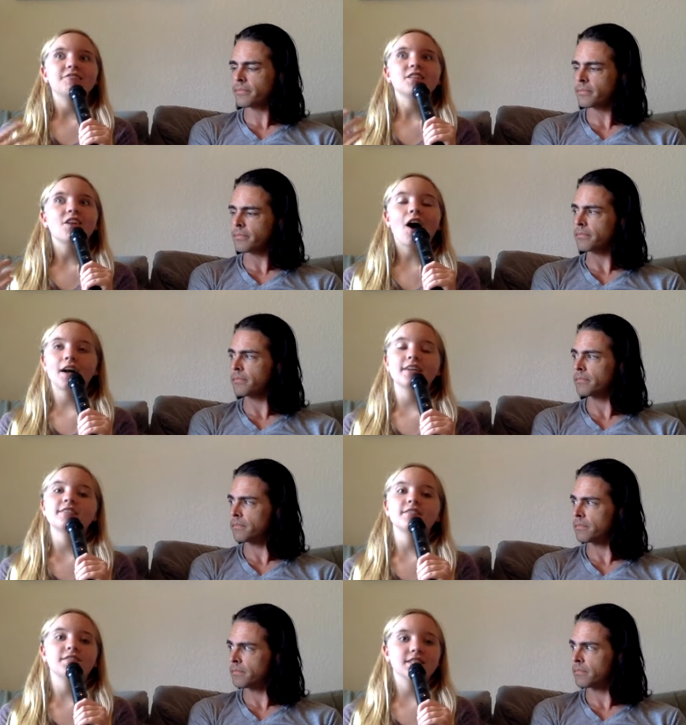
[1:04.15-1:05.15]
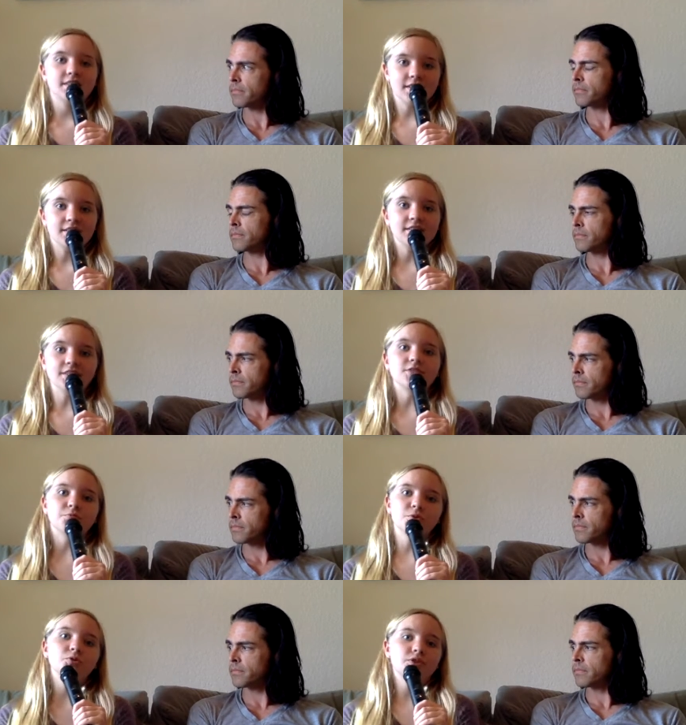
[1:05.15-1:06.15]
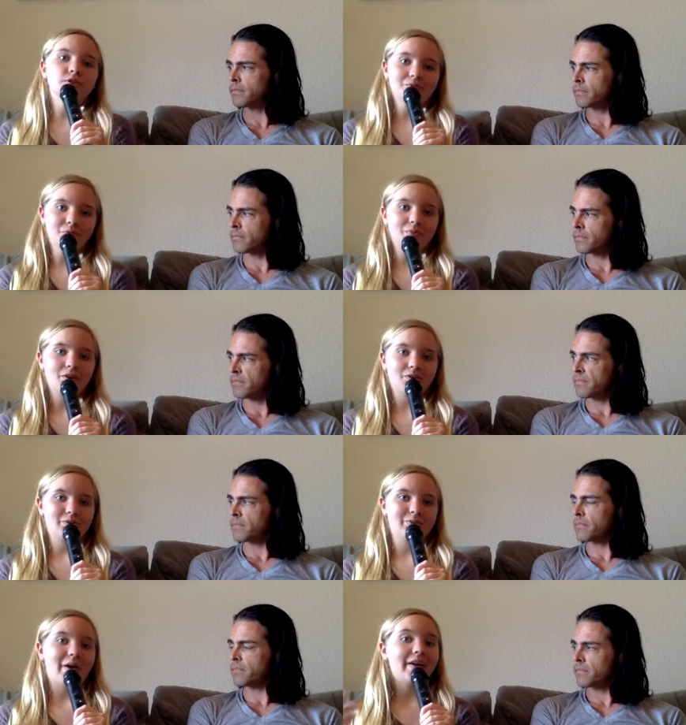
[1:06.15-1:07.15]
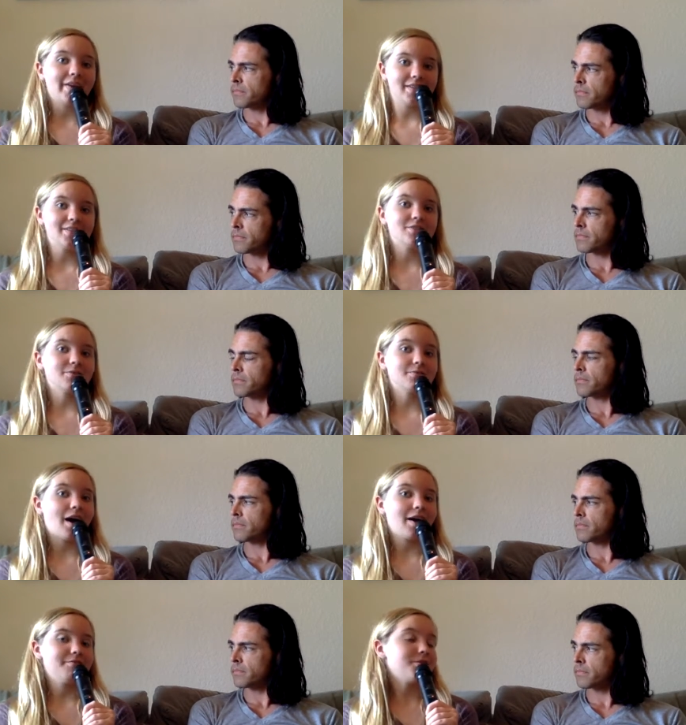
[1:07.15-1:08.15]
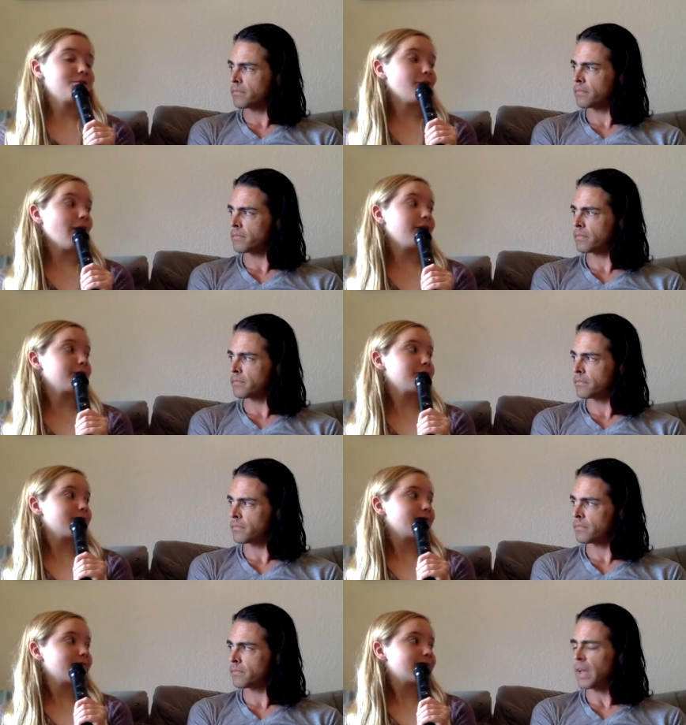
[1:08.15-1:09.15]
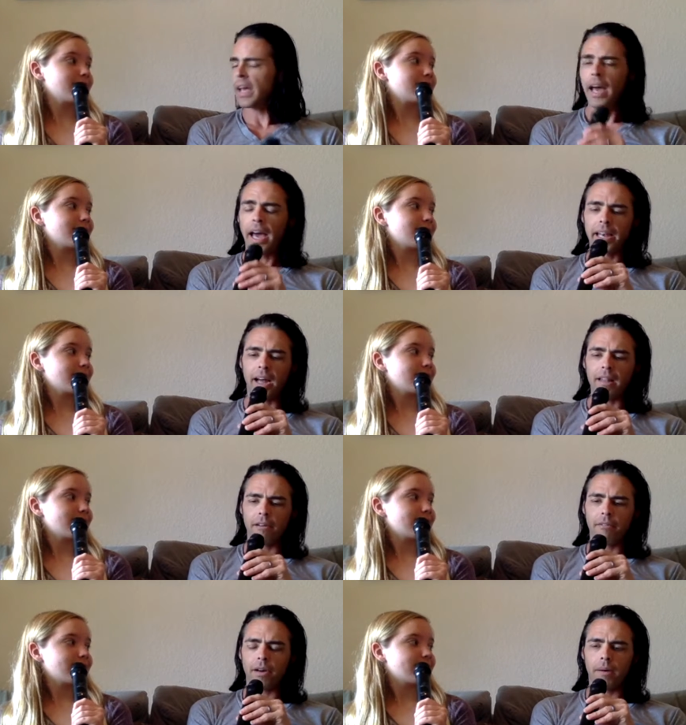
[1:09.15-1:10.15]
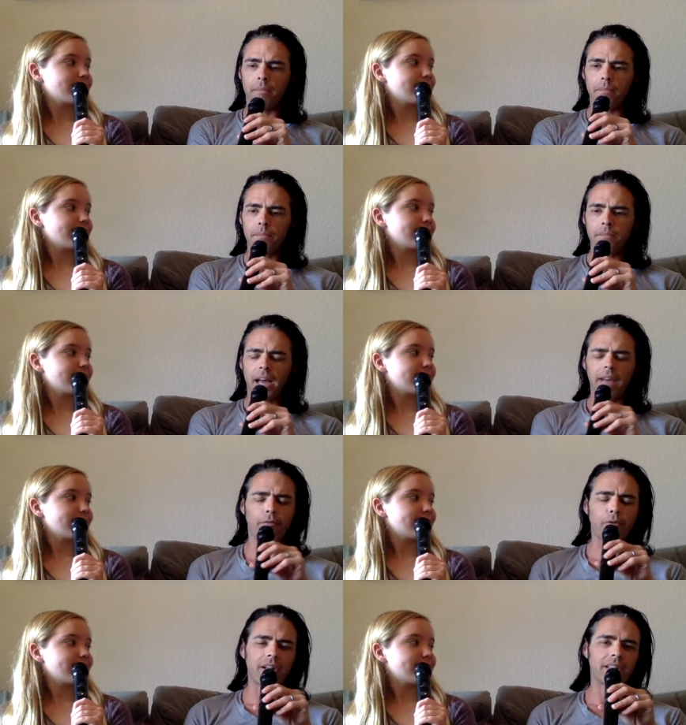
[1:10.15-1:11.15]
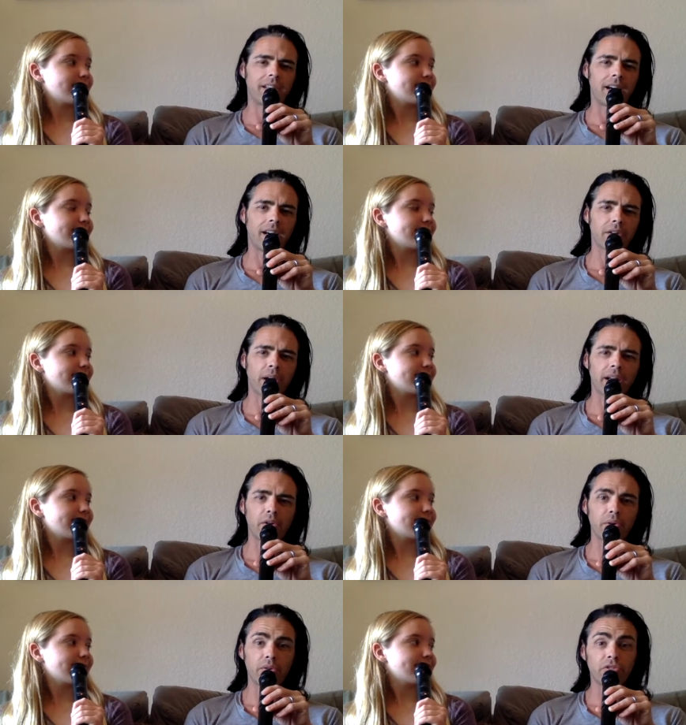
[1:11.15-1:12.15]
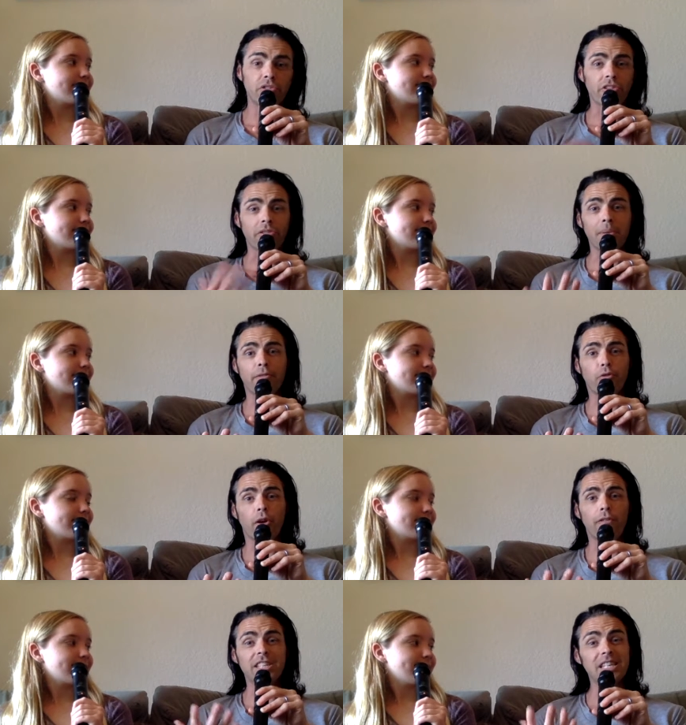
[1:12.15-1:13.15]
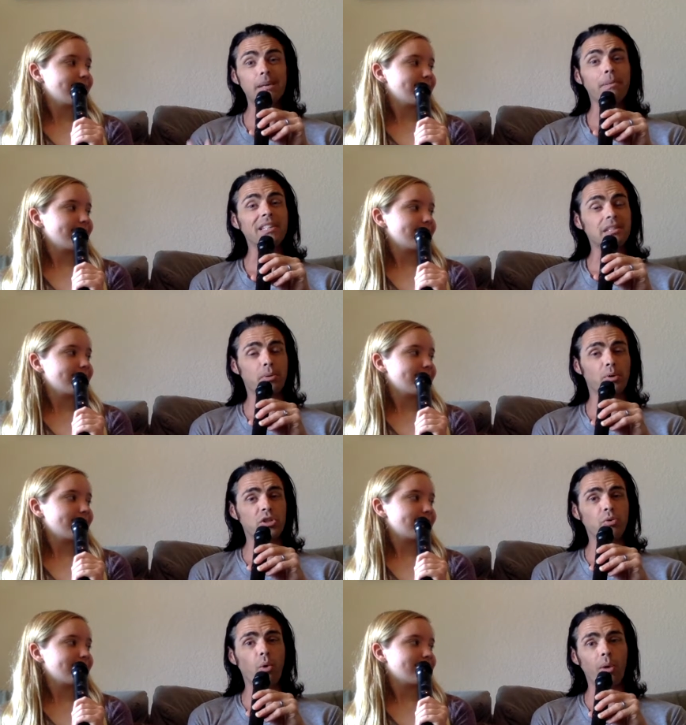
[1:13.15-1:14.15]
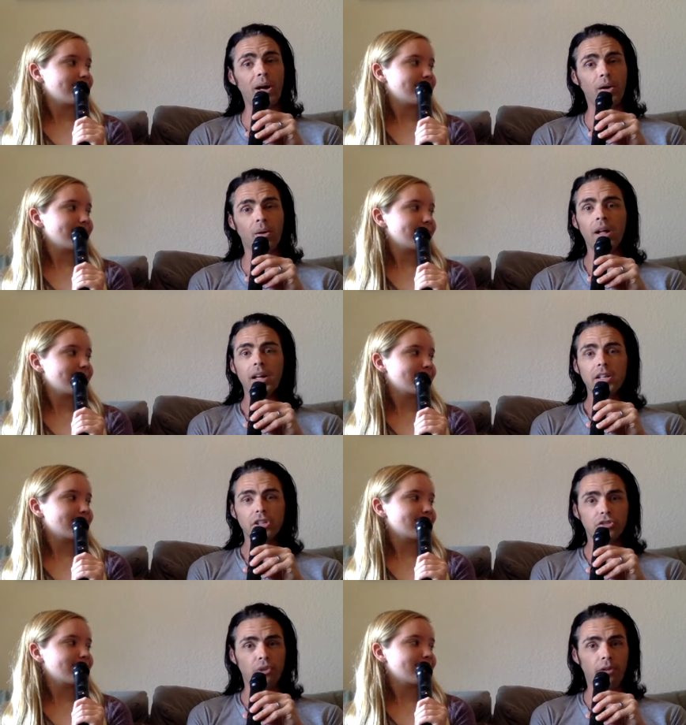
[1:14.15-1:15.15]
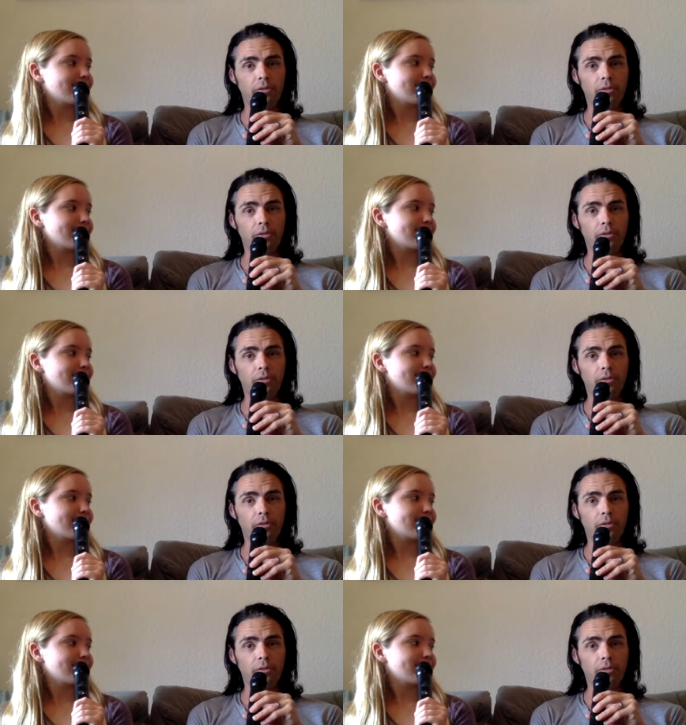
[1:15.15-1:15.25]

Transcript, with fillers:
Speaker 1: even in the hottest of seasons, its roots still have the water so that it can survive and thrive.
Speaker 2: And I love, um, I have a friend, uh, Greg, who uses this metaphor of a deep spiritual well to draw